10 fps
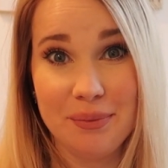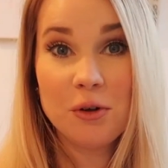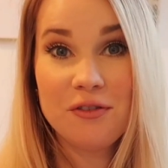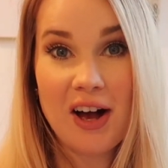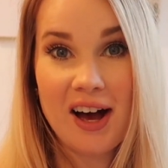
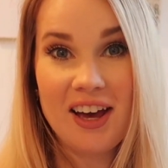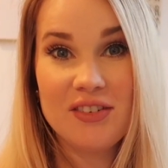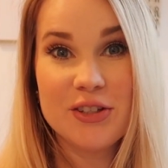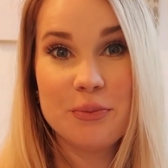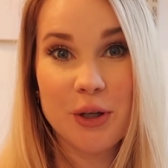Number 5
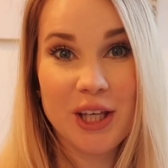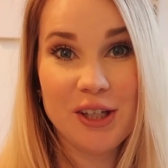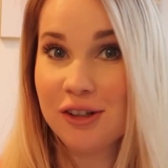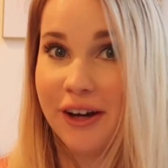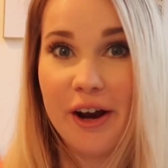is
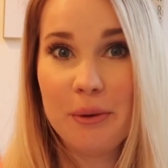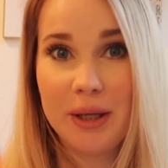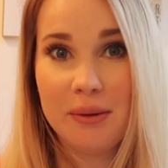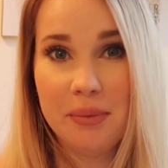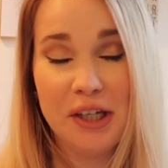booking your
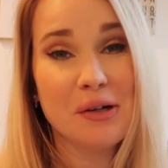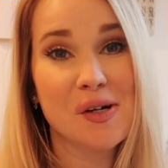Airbnb